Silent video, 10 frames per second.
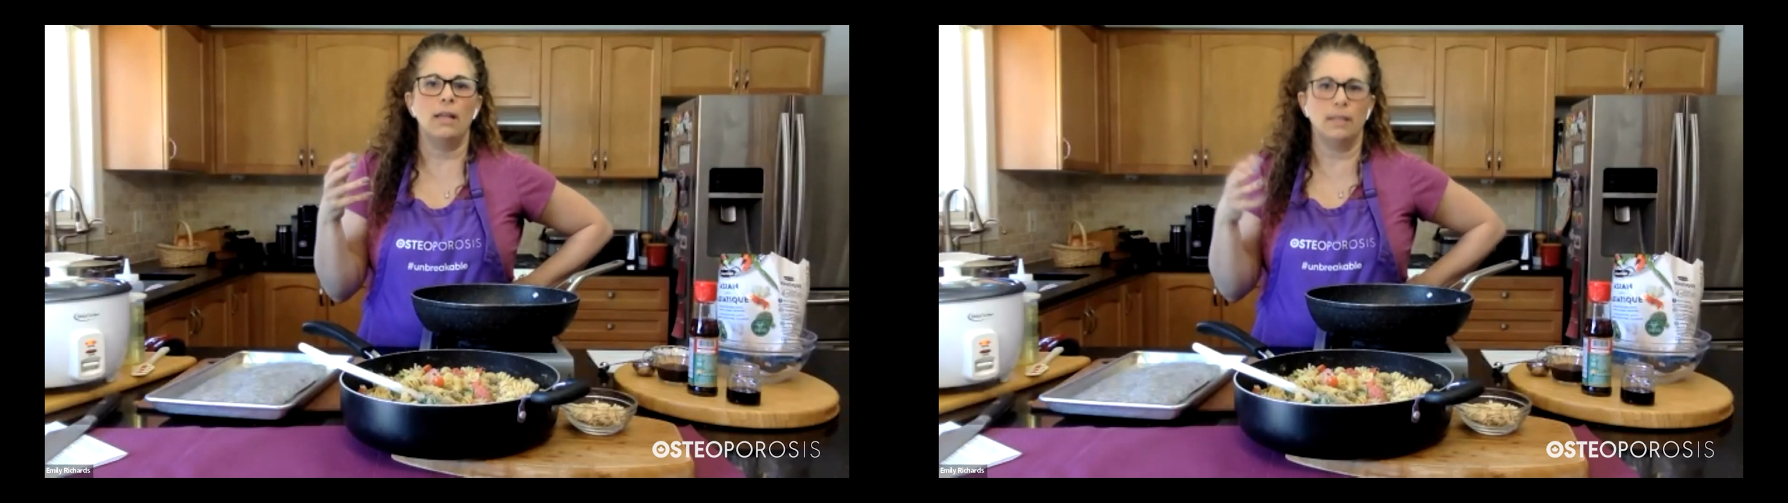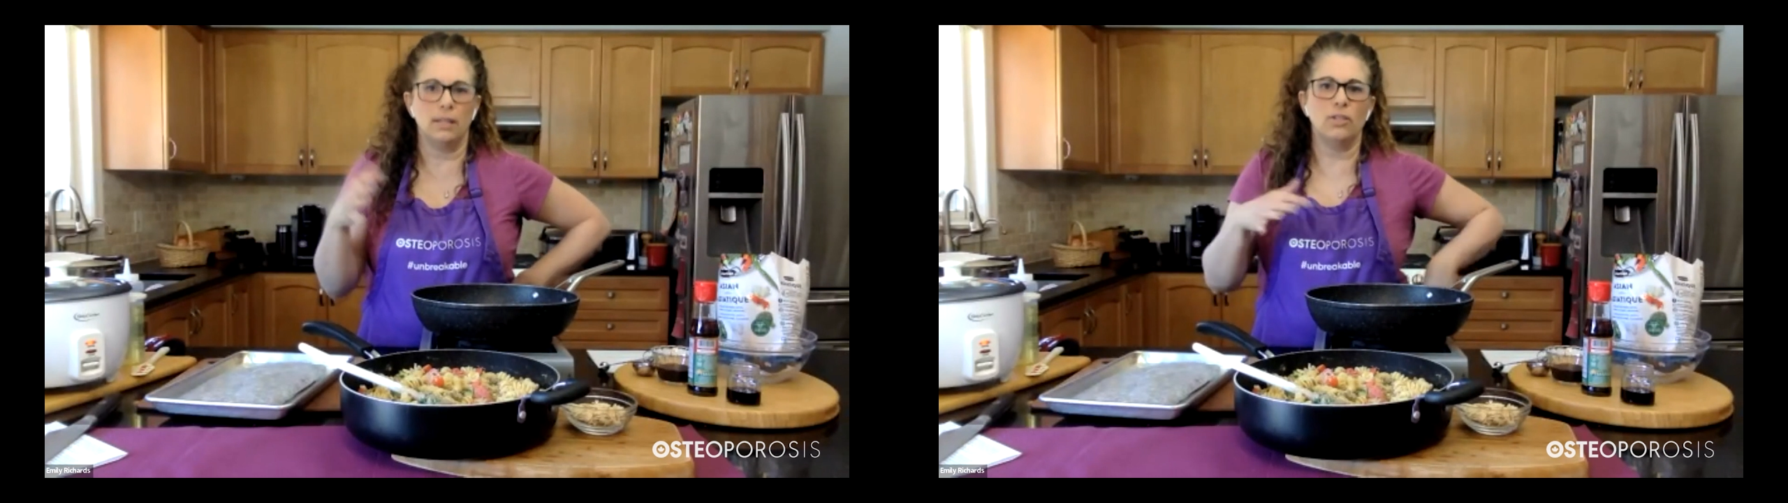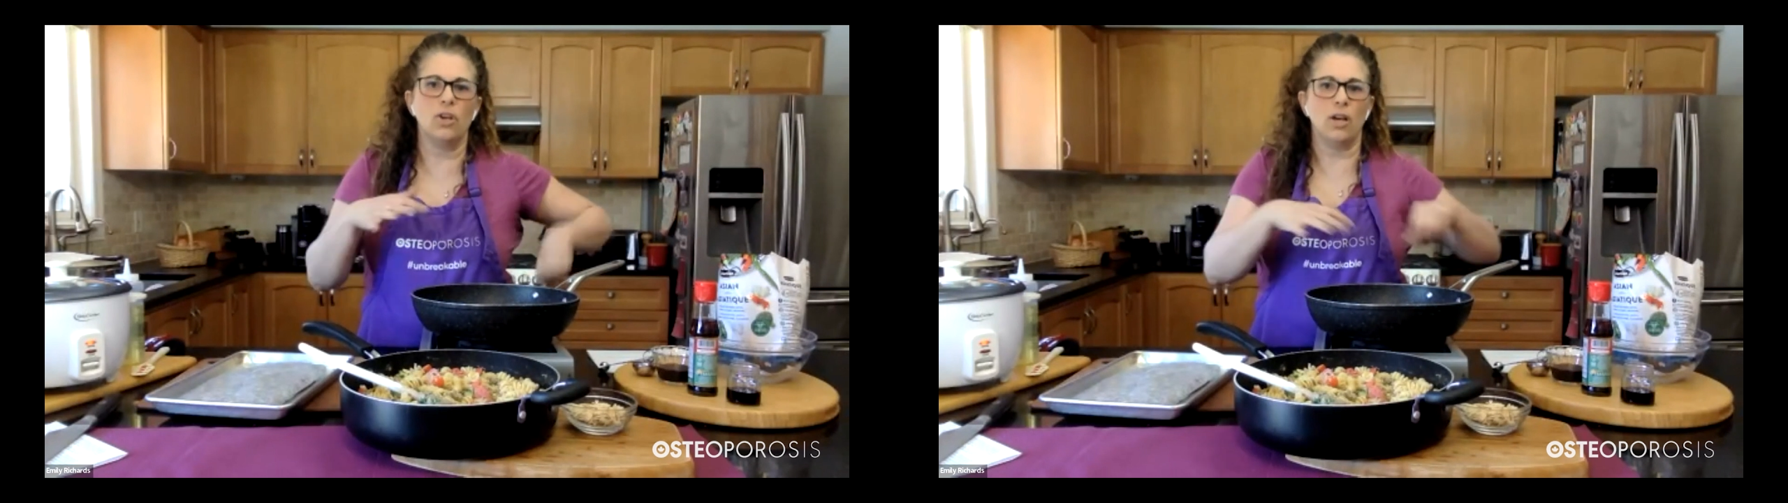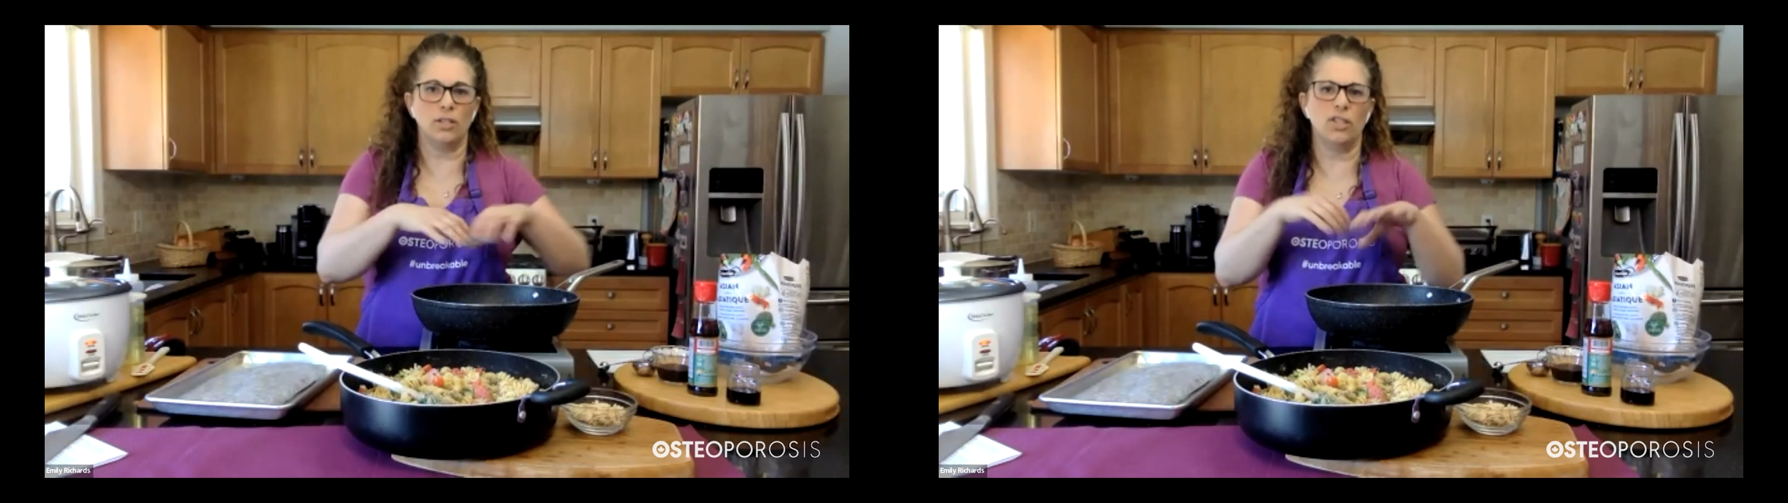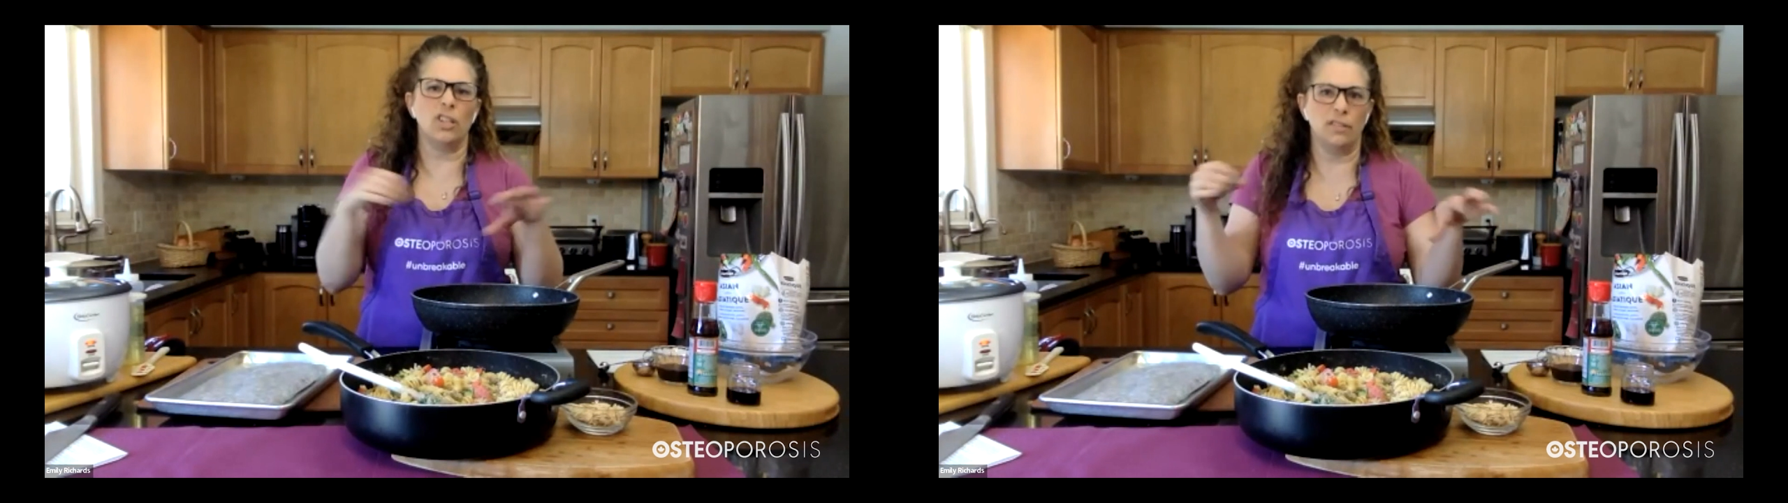the
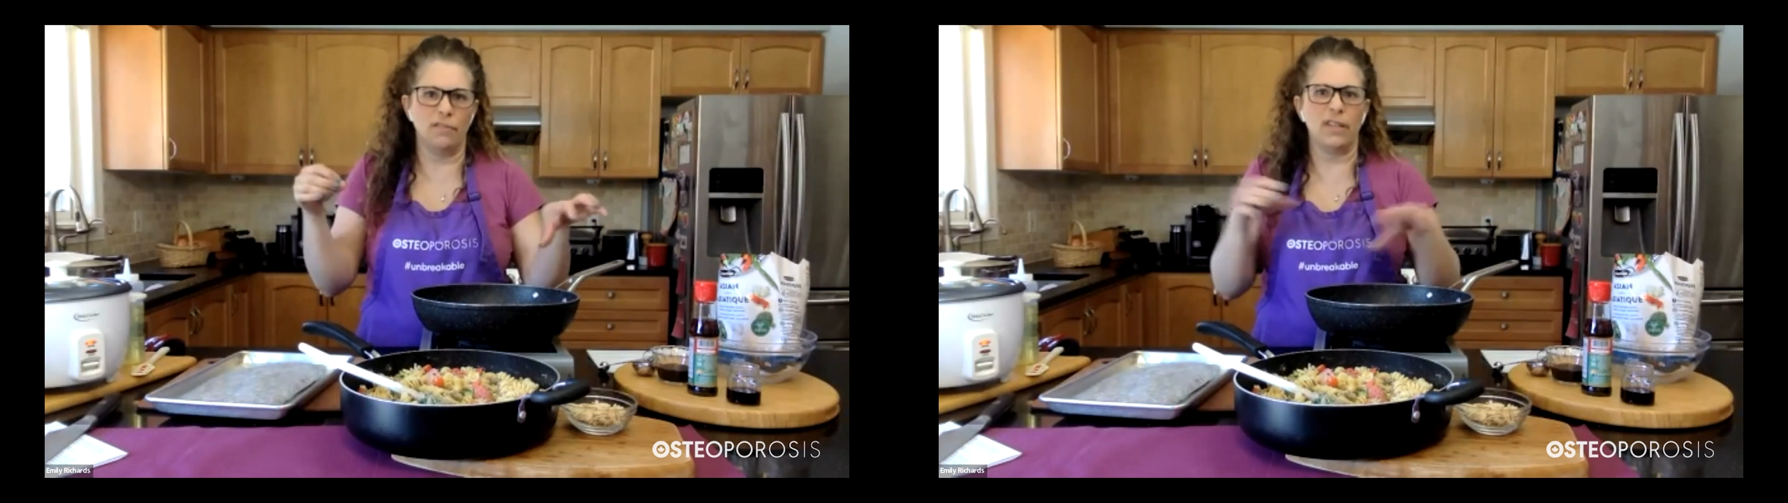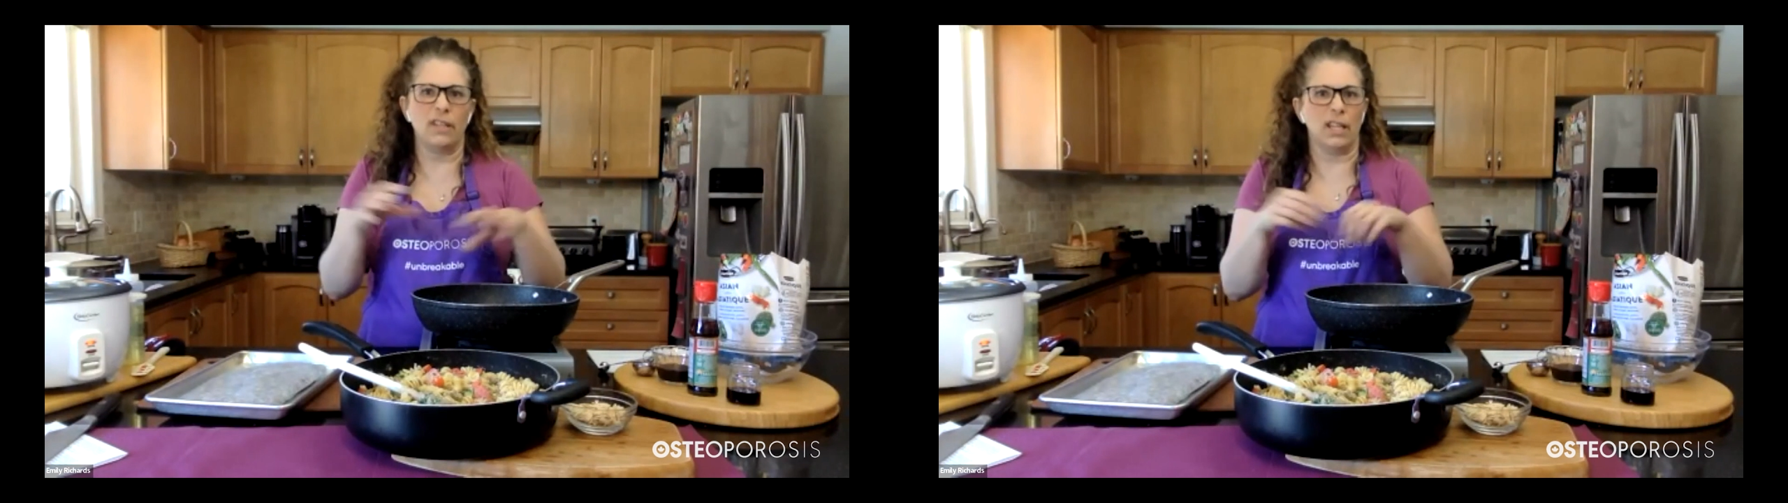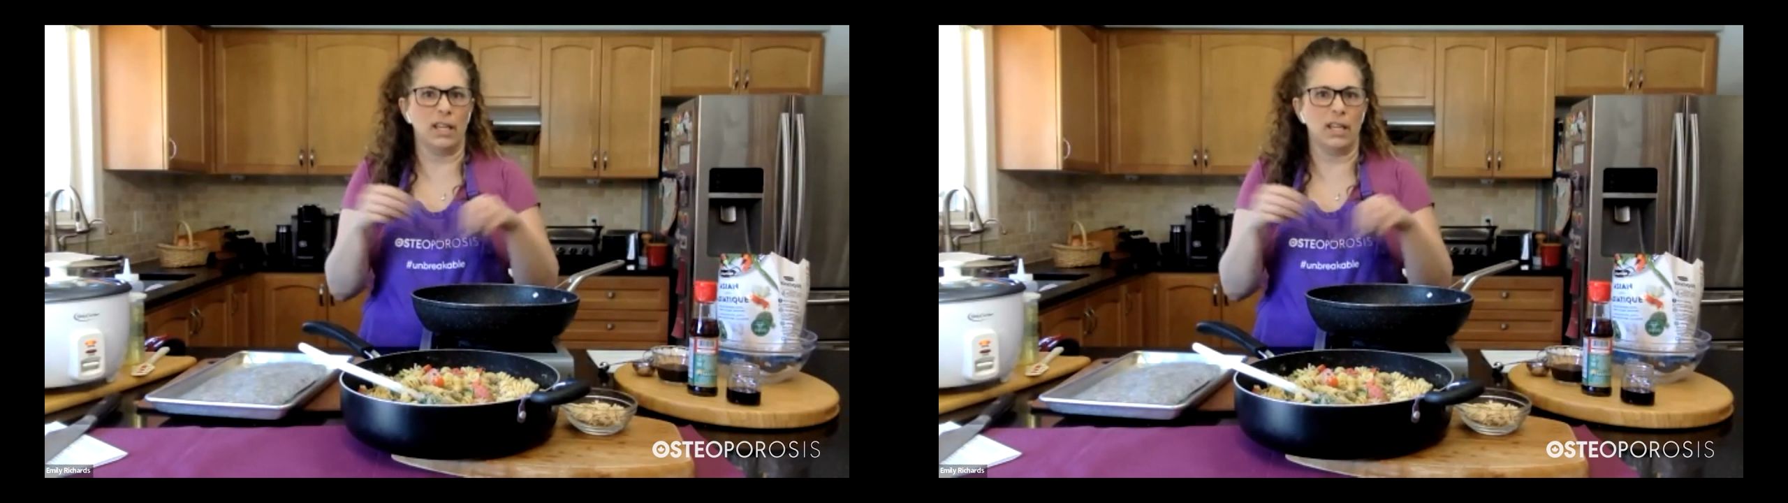sauce is going to feel